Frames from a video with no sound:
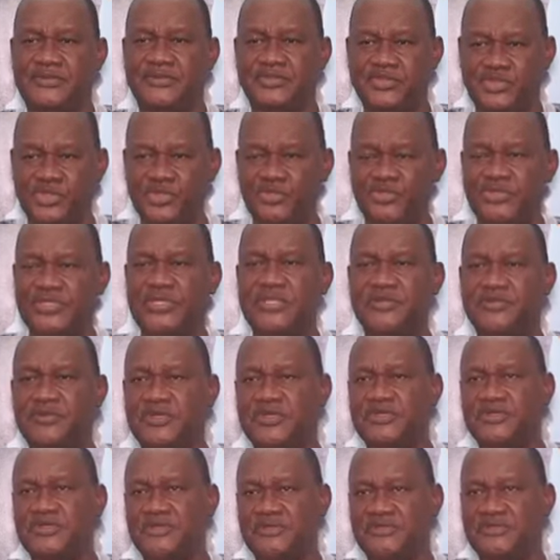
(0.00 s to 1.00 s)
jolted
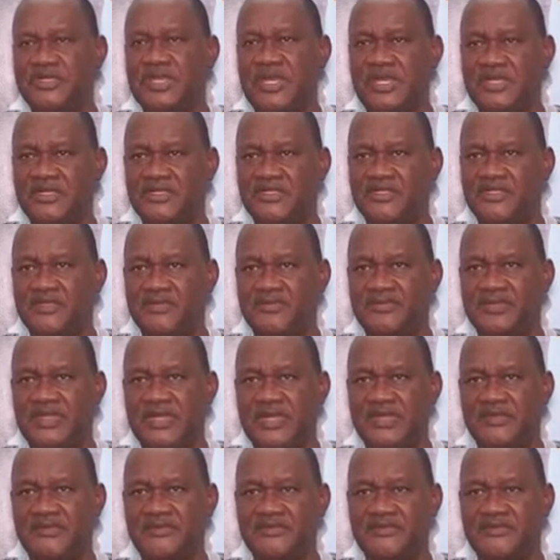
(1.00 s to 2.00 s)
me to the reality of
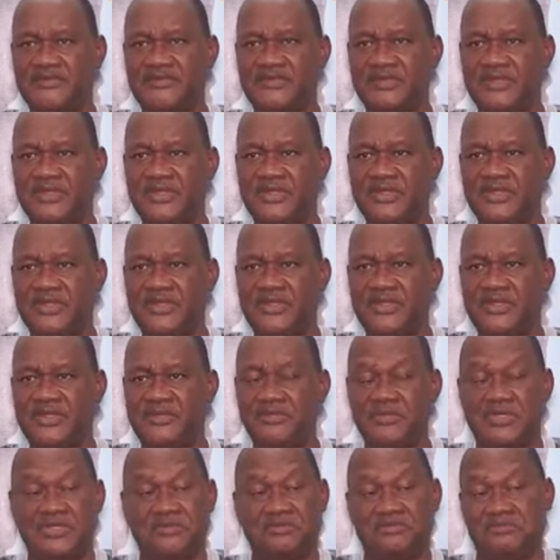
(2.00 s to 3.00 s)
life. I
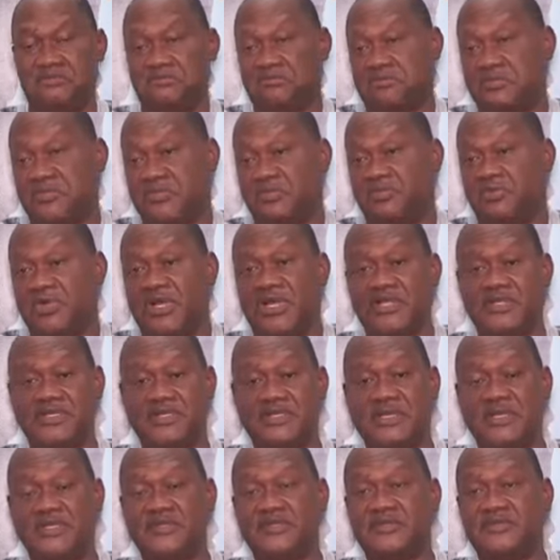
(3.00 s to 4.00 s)
mean, why
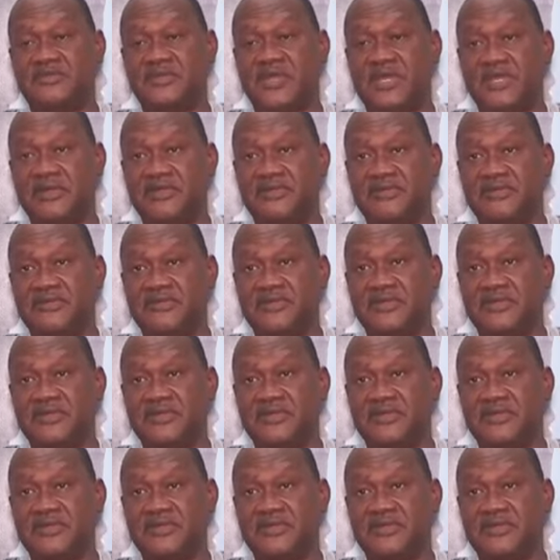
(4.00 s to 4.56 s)
did I survive?